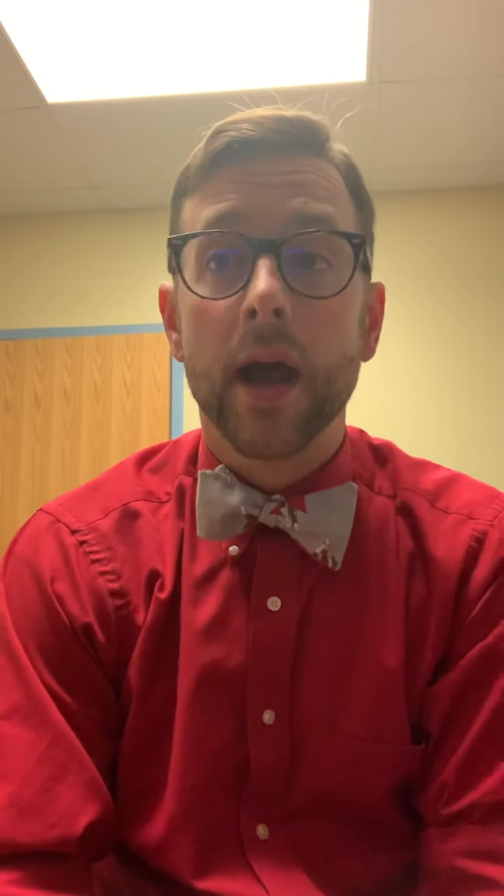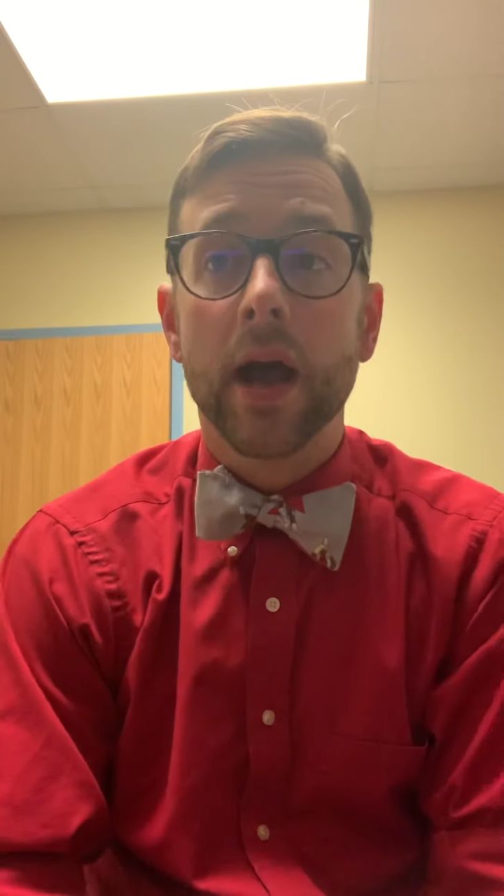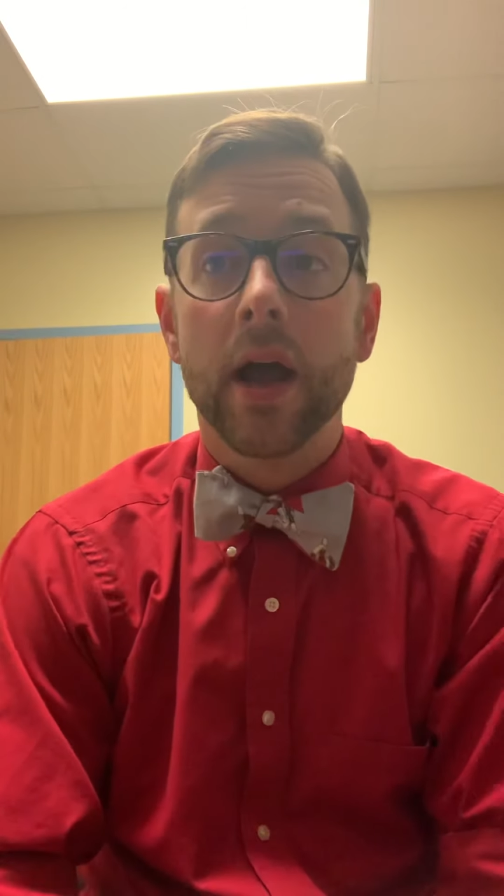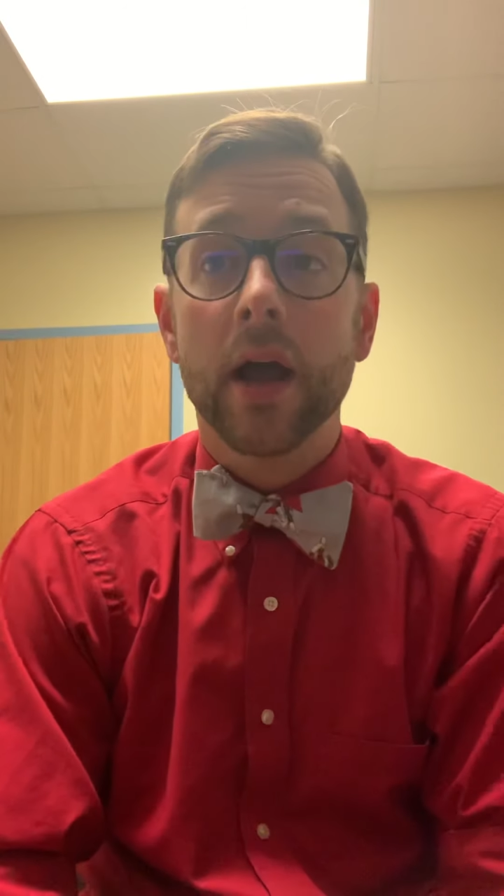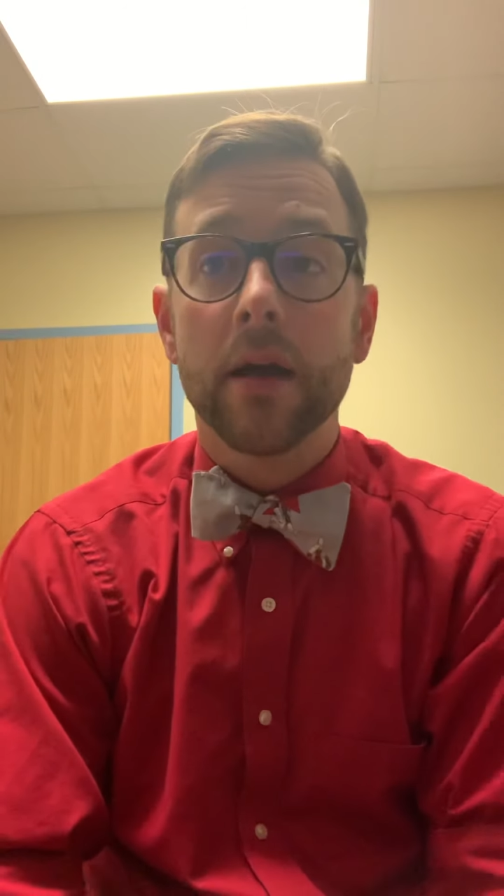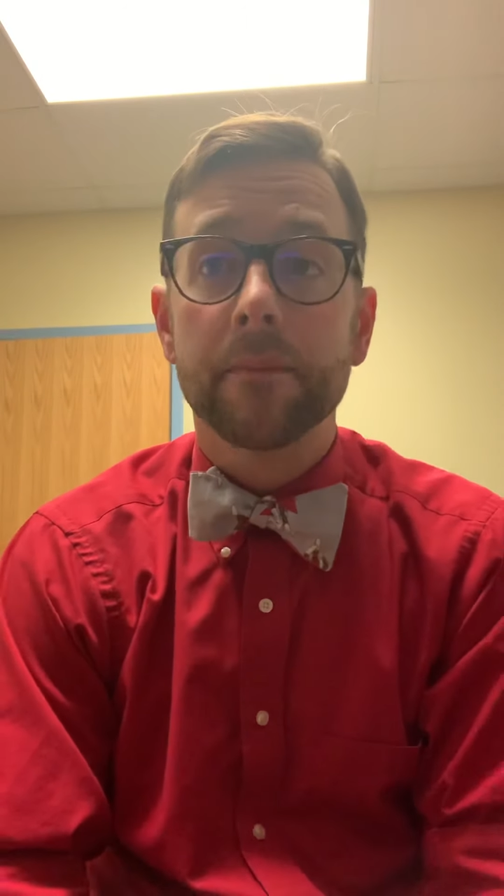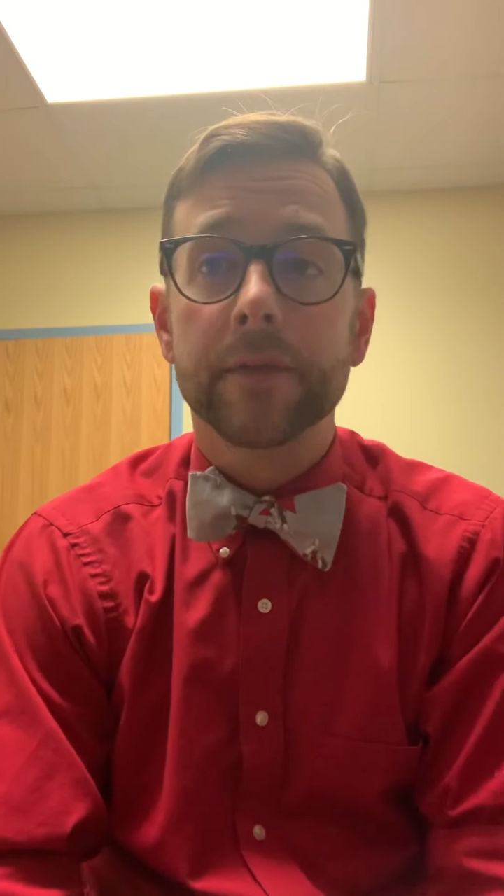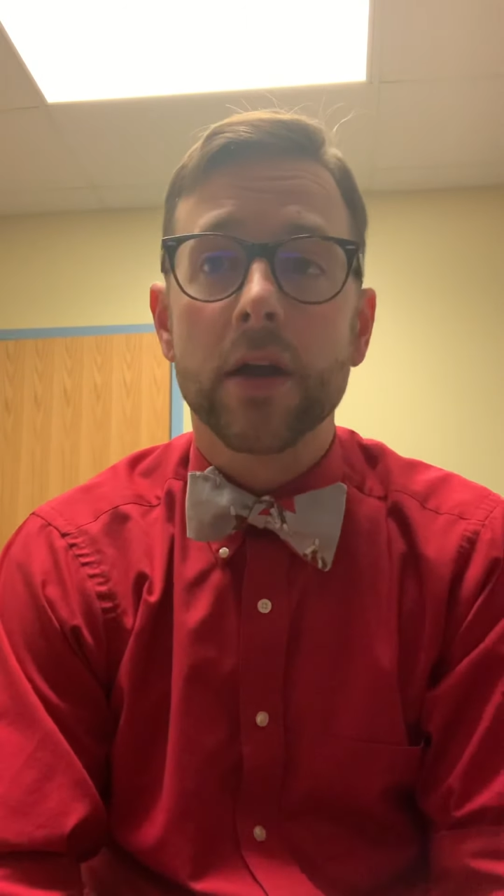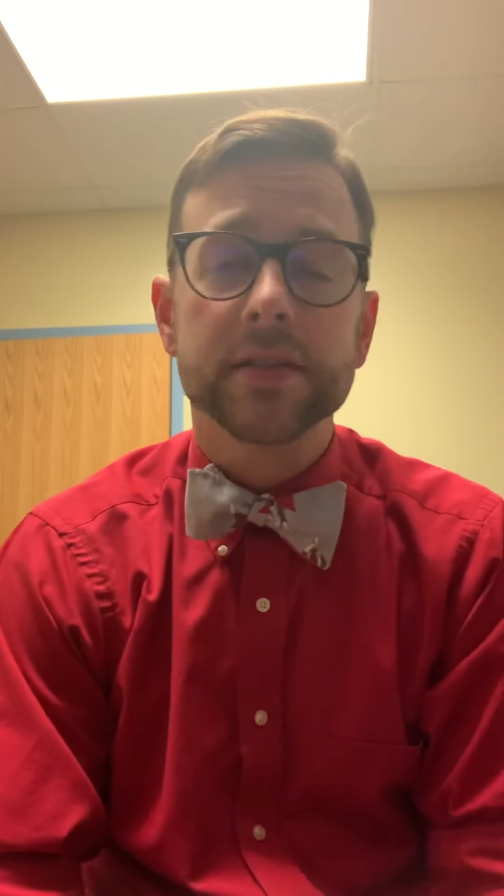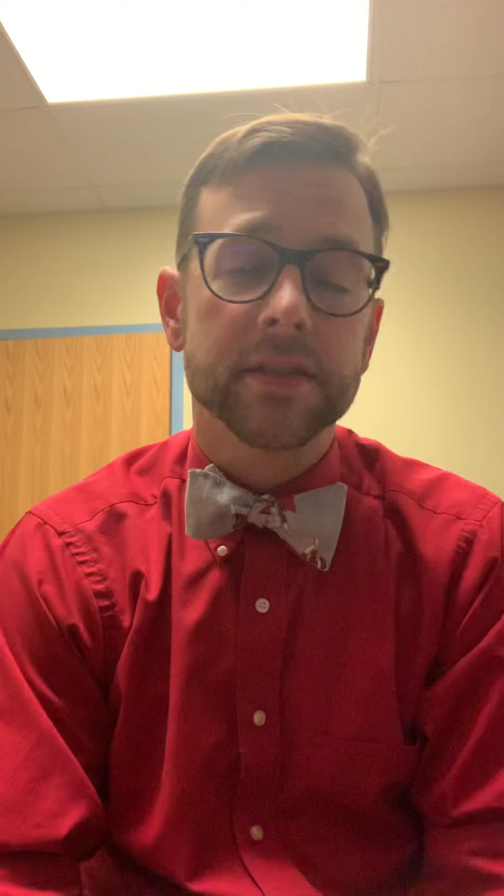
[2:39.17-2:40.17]

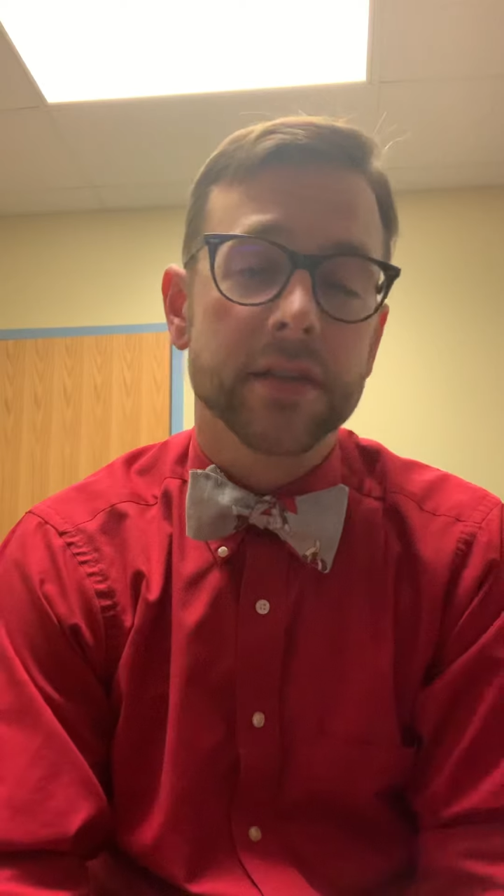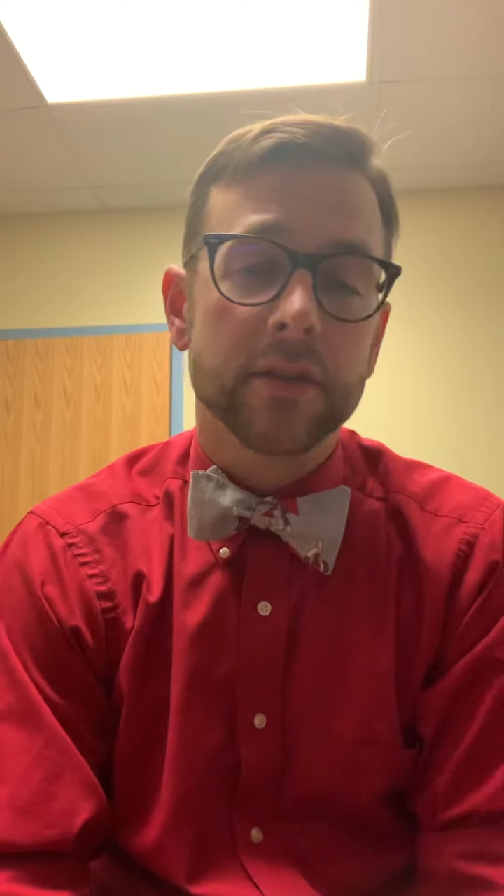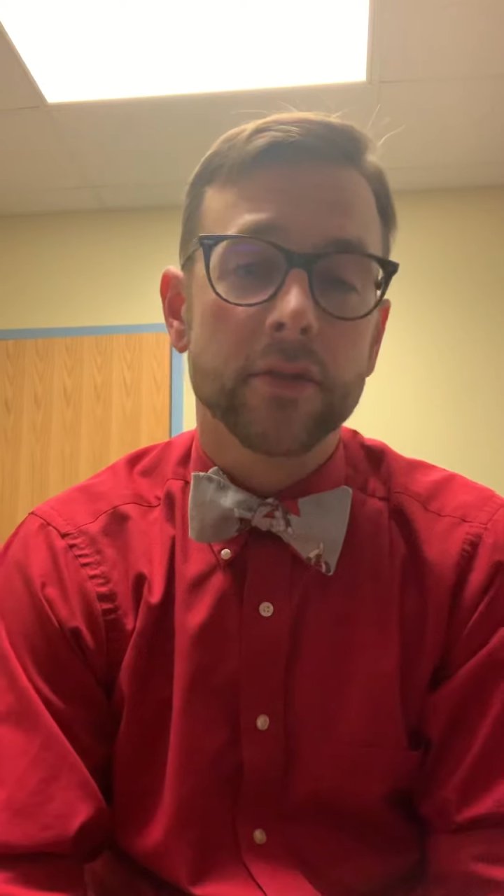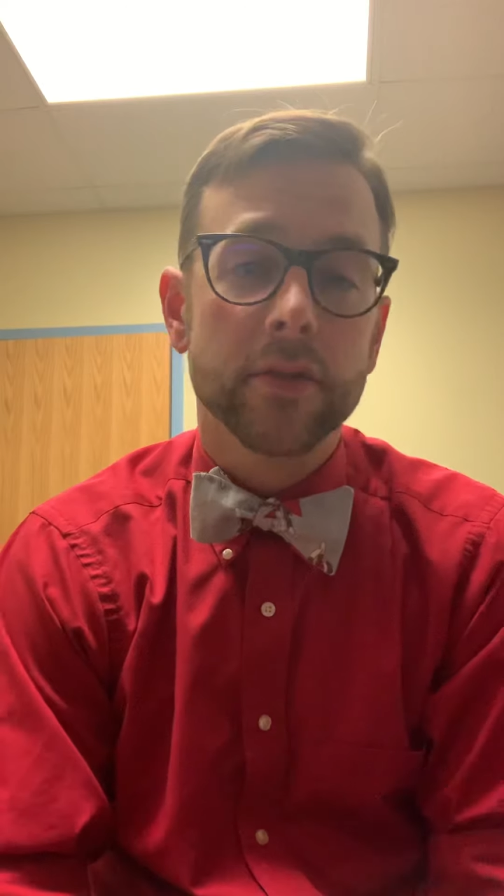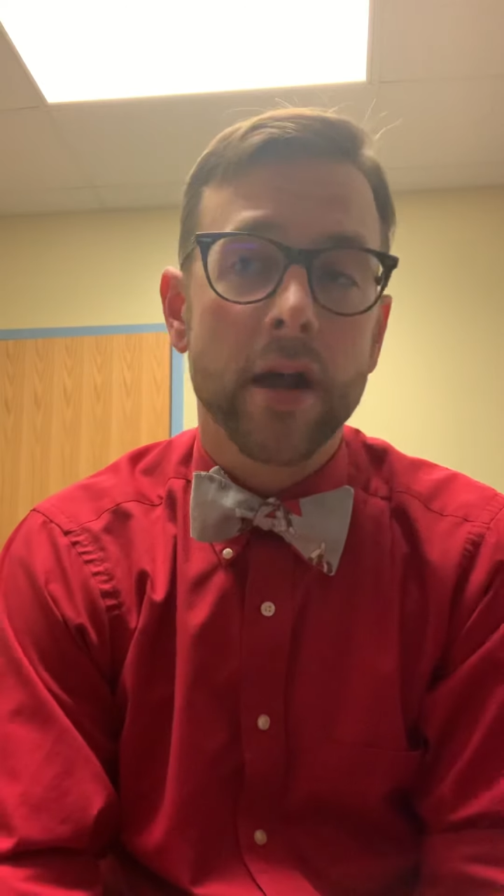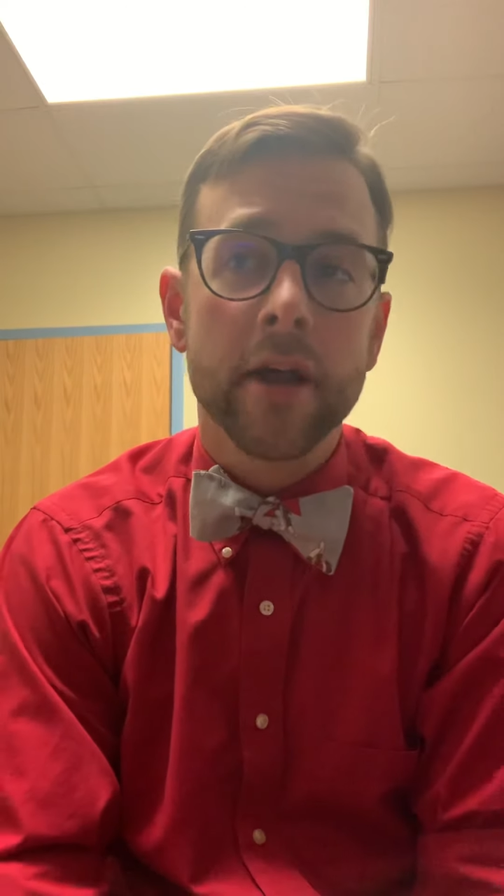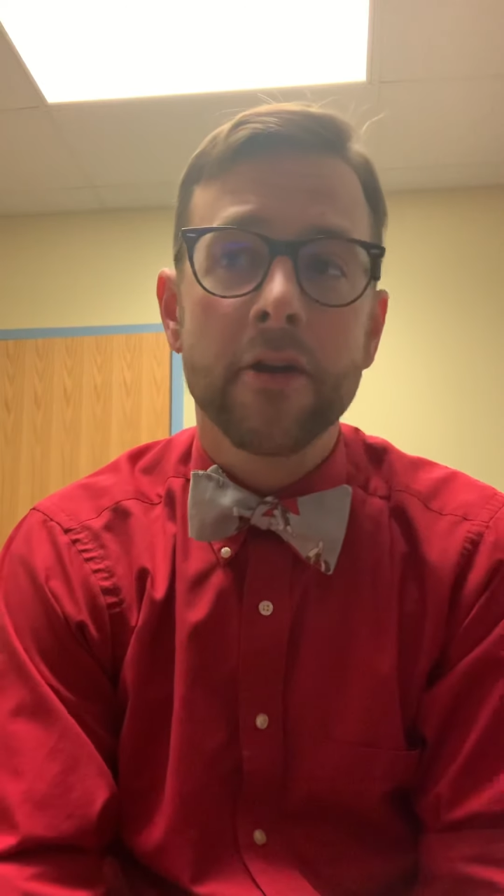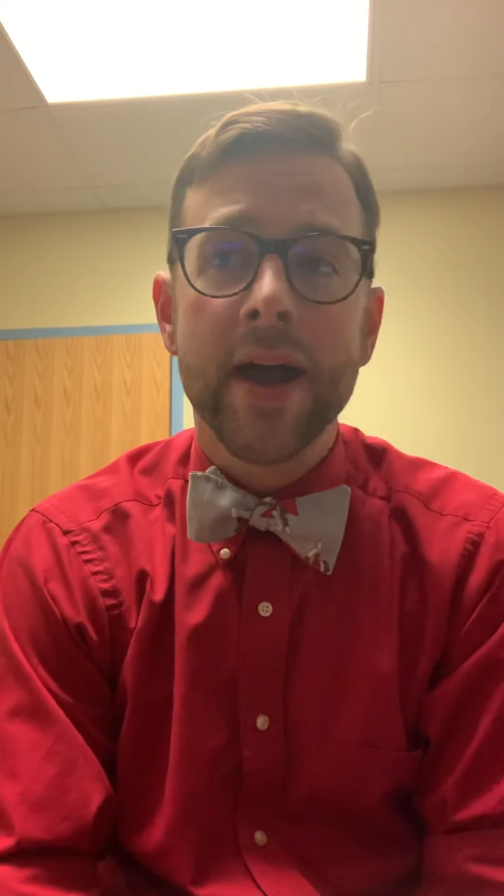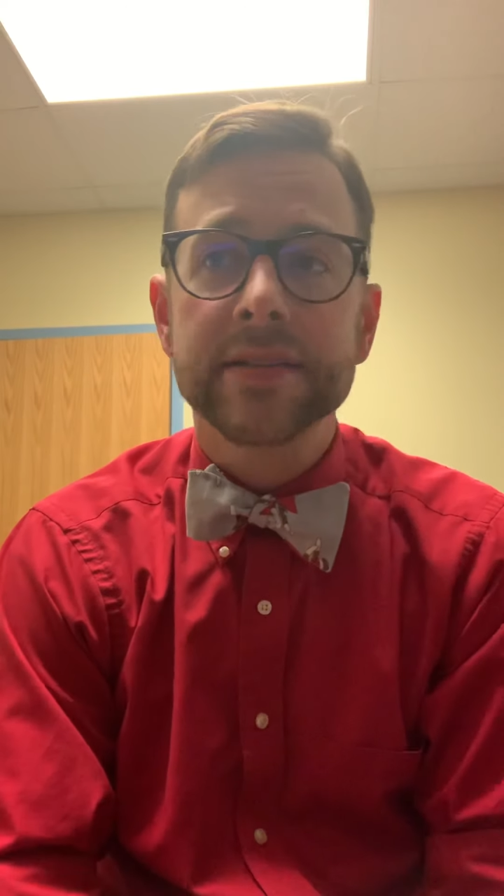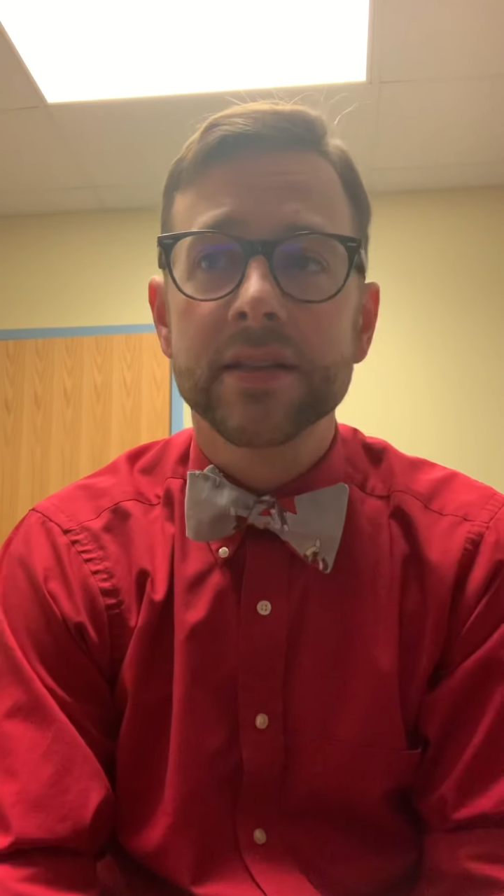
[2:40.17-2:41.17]
Causes include
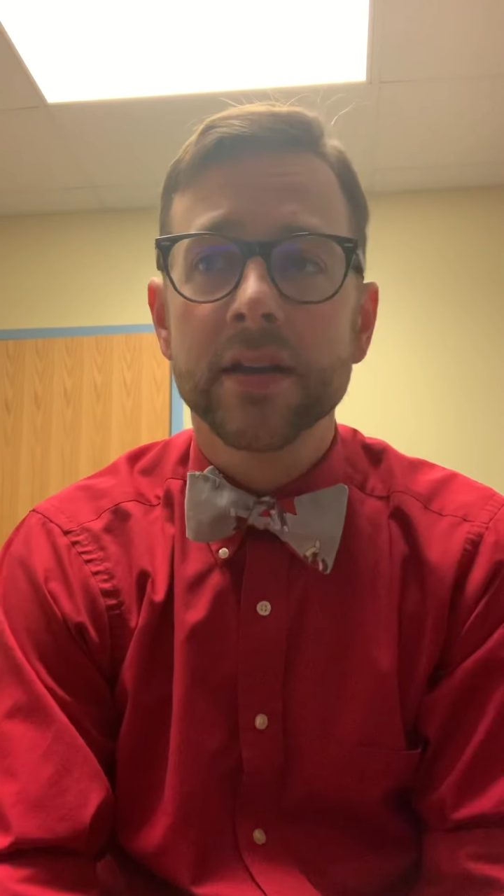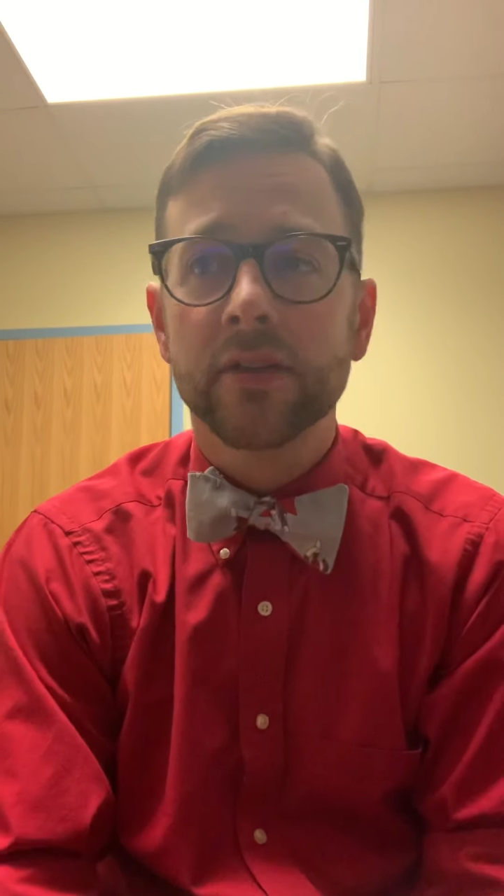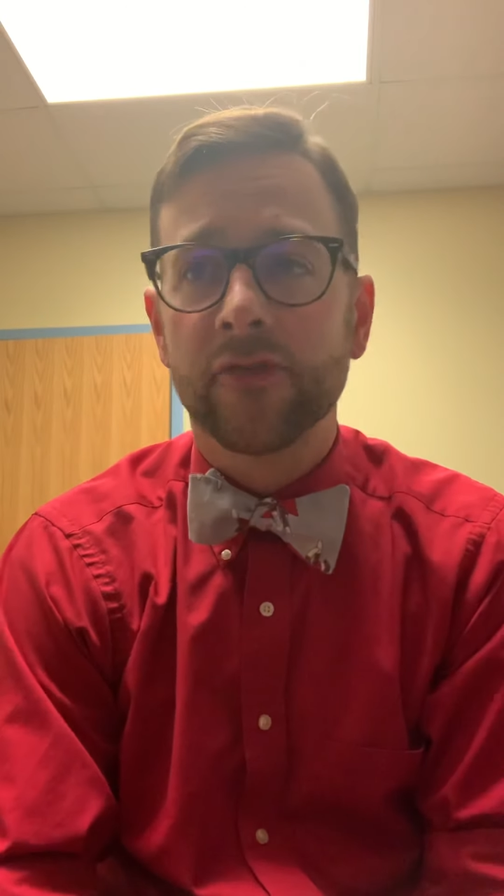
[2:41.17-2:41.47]
auto accidents,